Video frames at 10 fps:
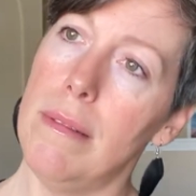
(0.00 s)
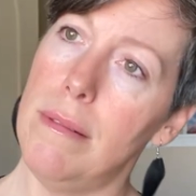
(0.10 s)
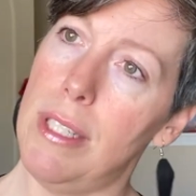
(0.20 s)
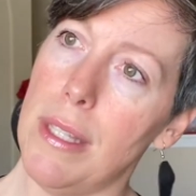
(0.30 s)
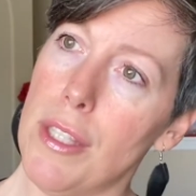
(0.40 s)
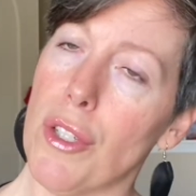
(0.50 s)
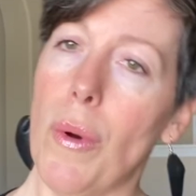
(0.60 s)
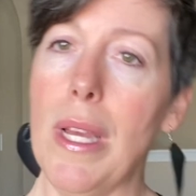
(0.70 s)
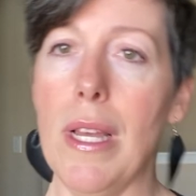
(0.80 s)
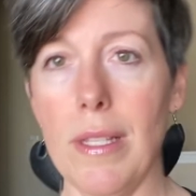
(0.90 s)
take this
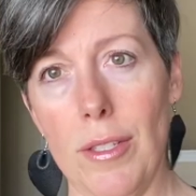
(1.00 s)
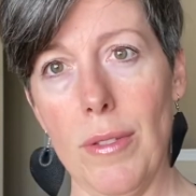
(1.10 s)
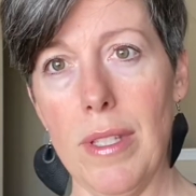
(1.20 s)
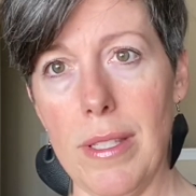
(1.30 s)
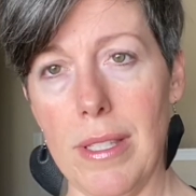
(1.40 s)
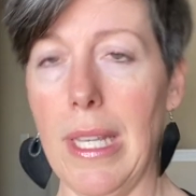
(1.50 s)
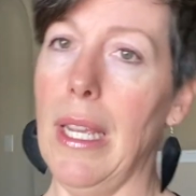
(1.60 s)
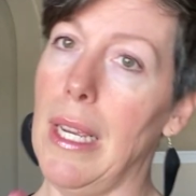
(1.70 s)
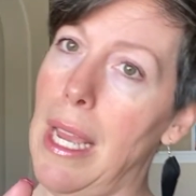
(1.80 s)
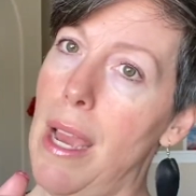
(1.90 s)
quiz, do this
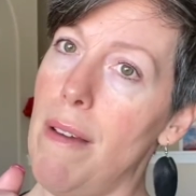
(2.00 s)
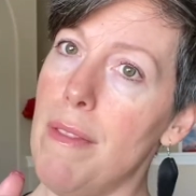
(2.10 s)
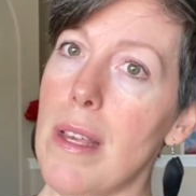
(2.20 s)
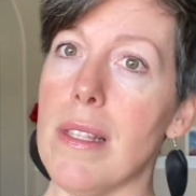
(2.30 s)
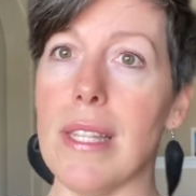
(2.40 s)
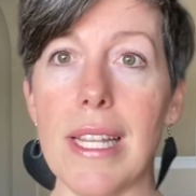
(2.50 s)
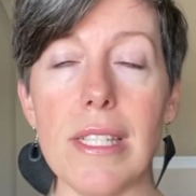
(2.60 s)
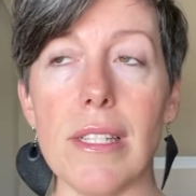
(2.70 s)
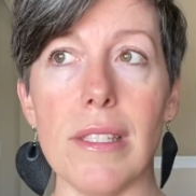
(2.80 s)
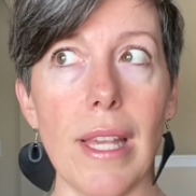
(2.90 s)
thing, have this, and it's
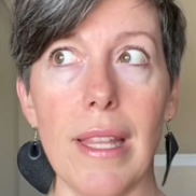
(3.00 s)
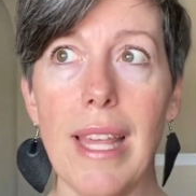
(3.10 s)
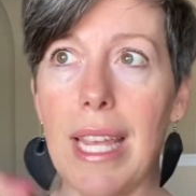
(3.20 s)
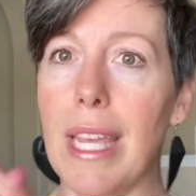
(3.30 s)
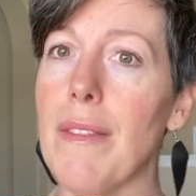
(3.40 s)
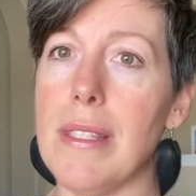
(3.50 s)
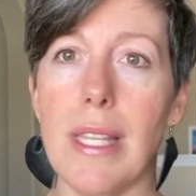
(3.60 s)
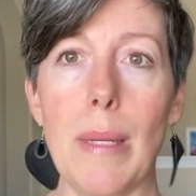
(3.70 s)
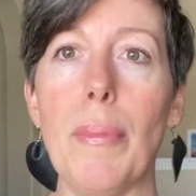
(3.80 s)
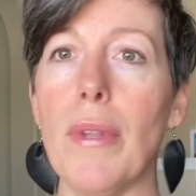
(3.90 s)
just they give the
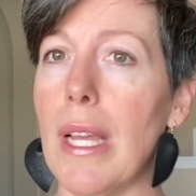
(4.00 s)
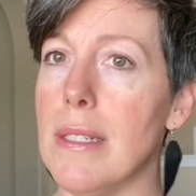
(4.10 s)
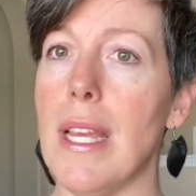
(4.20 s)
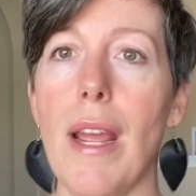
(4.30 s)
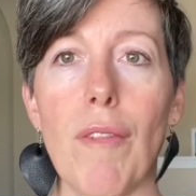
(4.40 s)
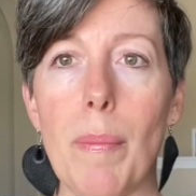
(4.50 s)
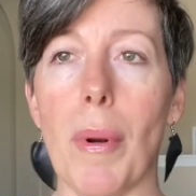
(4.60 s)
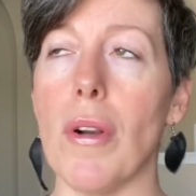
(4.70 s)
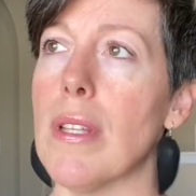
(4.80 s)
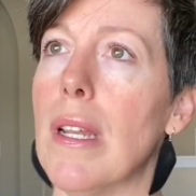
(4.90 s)
same plan to every
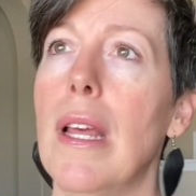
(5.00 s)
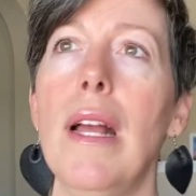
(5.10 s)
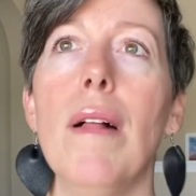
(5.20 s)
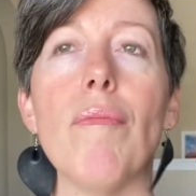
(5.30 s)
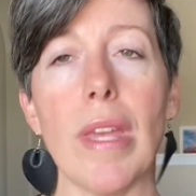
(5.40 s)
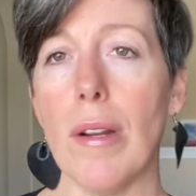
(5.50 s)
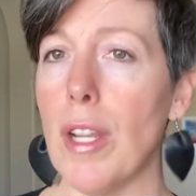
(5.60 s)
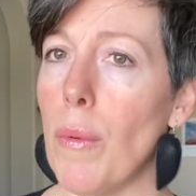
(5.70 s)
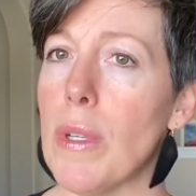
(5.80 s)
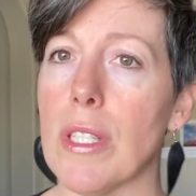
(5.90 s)
person. They don't
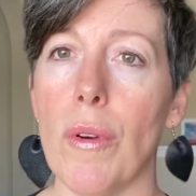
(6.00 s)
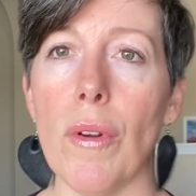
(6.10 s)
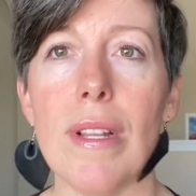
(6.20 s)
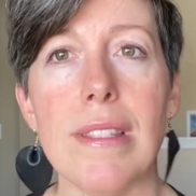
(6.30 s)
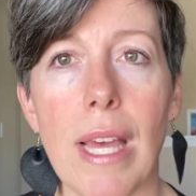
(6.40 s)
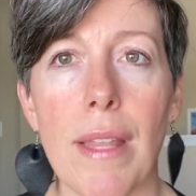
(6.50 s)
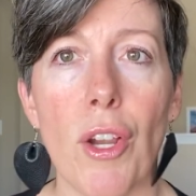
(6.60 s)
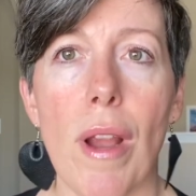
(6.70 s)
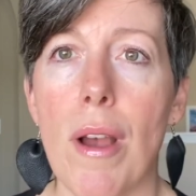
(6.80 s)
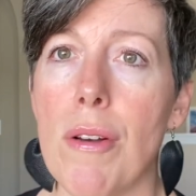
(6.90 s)
know what's going on inside your
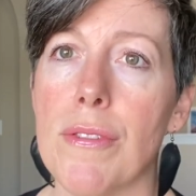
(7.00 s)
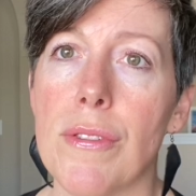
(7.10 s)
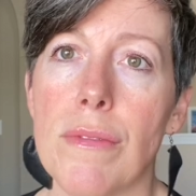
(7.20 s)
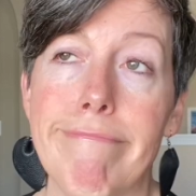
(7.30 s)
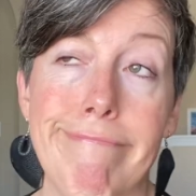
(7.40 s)
house.